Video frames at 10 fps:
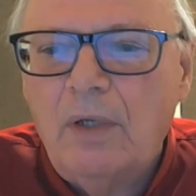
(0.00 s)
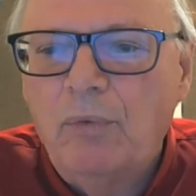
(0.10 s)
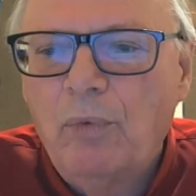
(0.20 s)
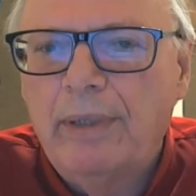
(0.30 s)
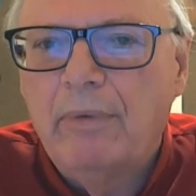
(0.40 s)

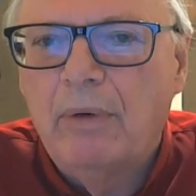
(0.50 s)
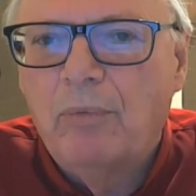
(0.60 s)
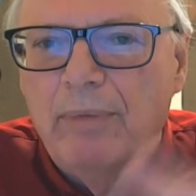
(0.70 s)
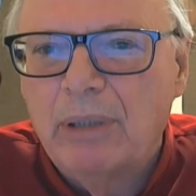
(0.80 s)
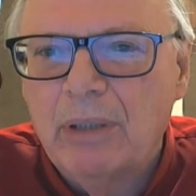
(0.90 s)
when
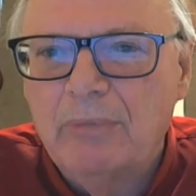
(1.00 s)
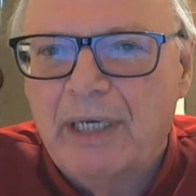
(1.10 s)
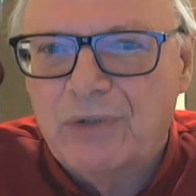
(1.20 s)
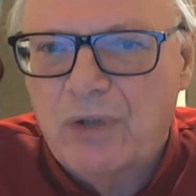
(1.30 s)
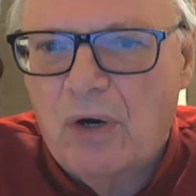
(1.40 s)
when Bloom
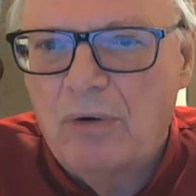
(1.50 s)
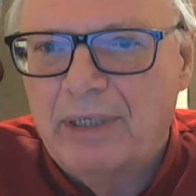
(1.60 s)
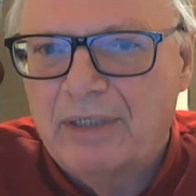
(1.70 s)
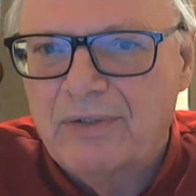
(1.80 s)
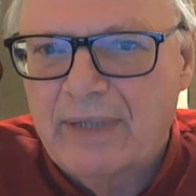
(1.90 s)
gets home
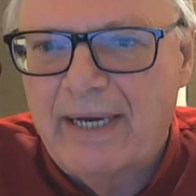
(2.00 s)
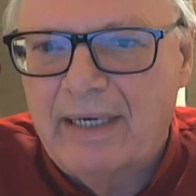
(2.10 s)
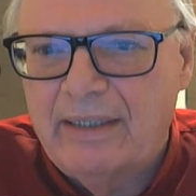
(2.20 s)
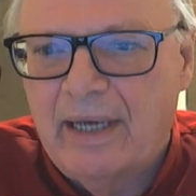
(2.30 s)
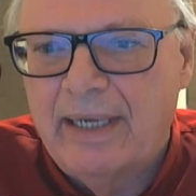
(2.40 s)
and it's late
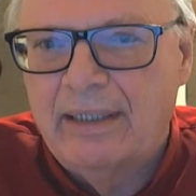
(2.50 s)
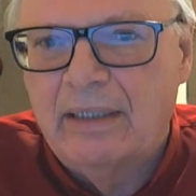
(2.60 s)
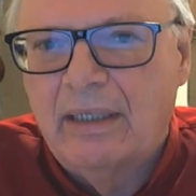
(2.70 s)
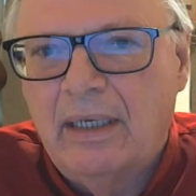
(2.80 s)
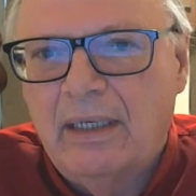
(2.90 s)
at night,
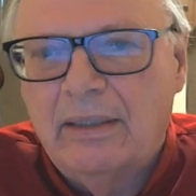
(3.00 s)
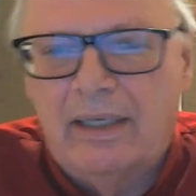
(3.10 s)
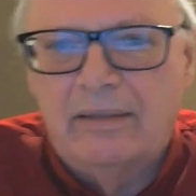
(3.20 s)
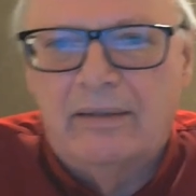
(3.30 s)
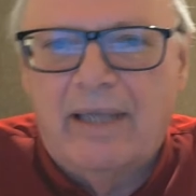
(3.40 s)

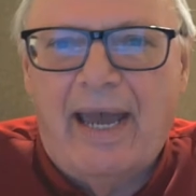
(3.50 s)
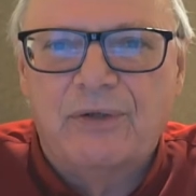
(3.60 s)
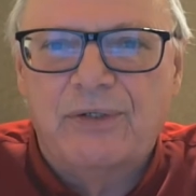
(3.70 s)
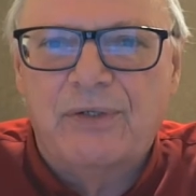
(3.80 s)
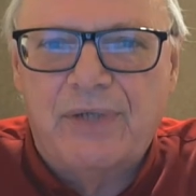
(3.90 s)
the the
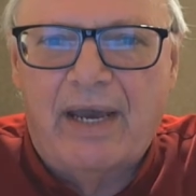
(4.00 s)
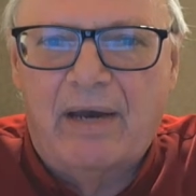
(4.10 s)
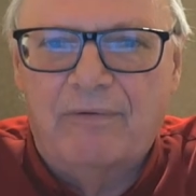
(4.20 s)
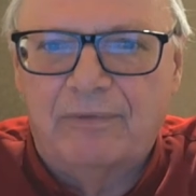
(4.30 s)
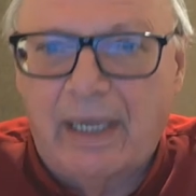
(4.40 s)
houses
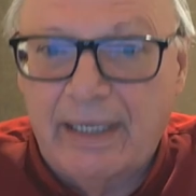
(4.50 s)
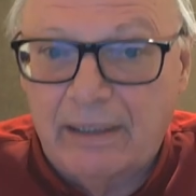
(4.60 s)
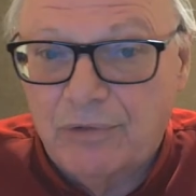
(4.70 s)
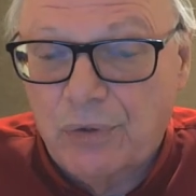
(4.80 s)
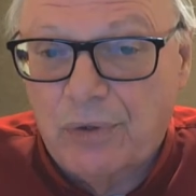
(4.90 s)
have like
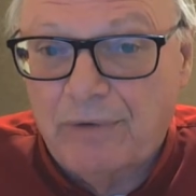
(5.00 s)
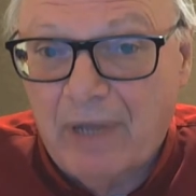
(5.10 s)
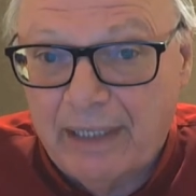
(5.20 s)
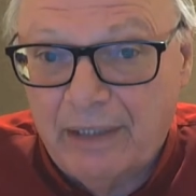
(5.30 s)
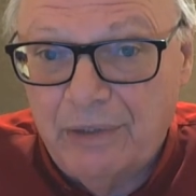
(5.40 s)
sort of
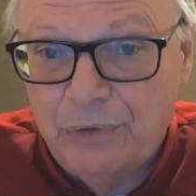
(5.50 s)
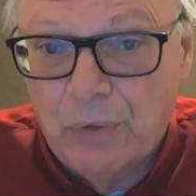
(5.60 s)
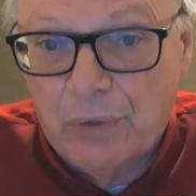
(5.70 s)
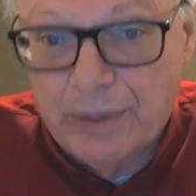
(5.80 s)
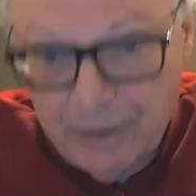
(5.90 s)
like in New
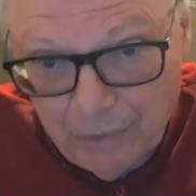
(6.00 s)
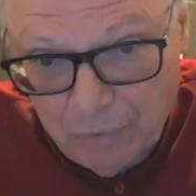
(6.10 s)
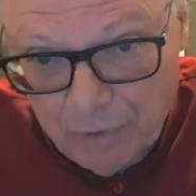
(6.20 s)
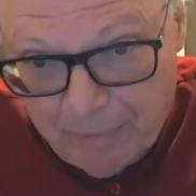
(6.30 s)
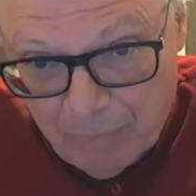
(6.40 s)
York, you know,
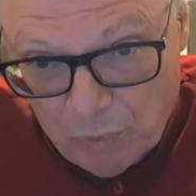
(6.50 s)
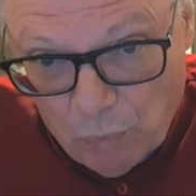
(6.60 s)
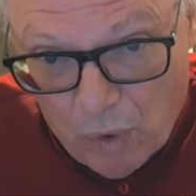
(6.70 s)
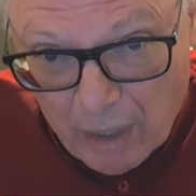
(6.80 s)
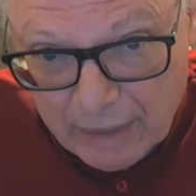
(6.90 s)
where people
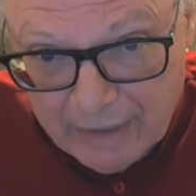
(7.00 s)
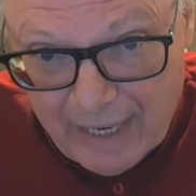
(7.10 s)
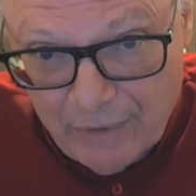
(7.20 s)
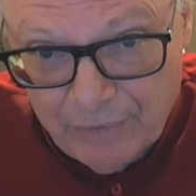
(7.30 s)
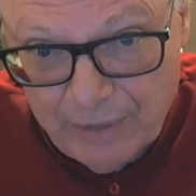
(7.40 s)
walk
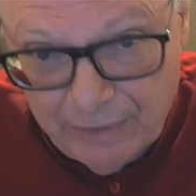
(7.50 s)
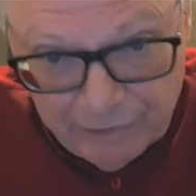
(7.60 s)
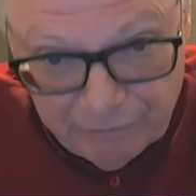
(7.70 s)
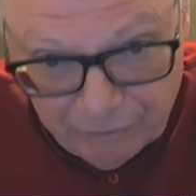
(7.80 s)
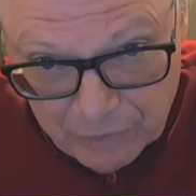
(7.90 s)
down and
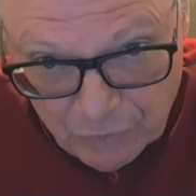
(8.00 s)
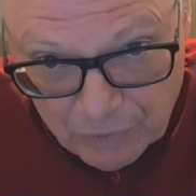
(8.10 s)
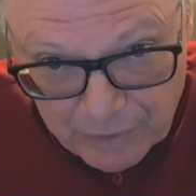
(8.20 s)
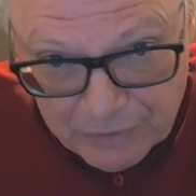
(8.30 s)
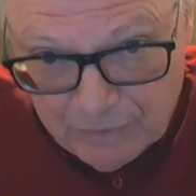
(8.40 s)
their front
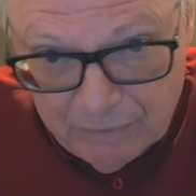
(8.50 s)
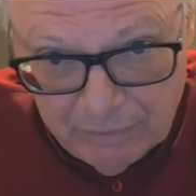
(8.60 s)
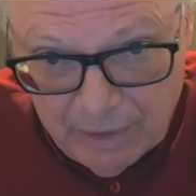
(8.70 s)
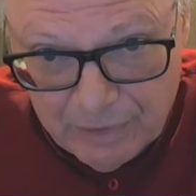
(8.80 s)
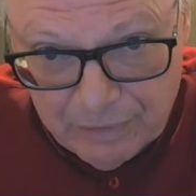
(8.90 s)
door is
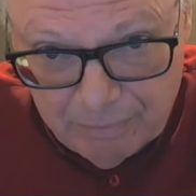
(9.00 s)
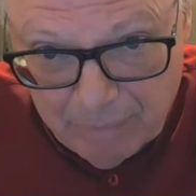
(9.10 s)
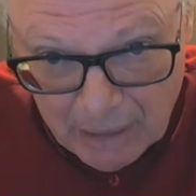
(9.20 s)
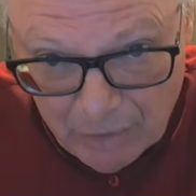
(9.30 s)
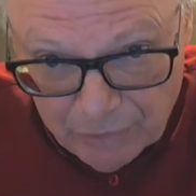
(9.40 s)
is
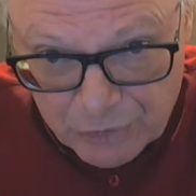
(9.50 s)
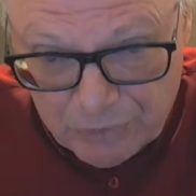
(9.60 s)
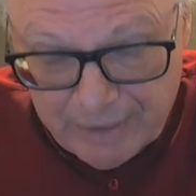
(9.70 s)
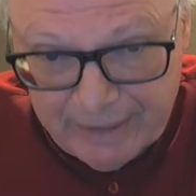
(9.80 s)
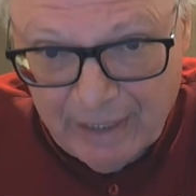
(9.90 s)
below the
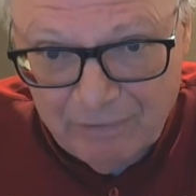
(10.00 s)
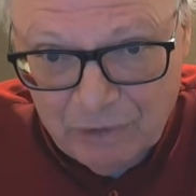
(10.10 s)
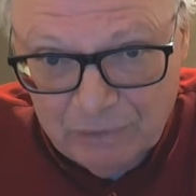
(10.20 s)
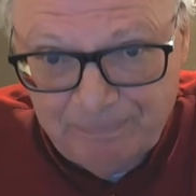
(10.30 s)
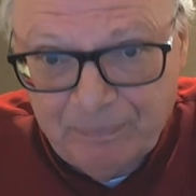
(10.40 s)
street level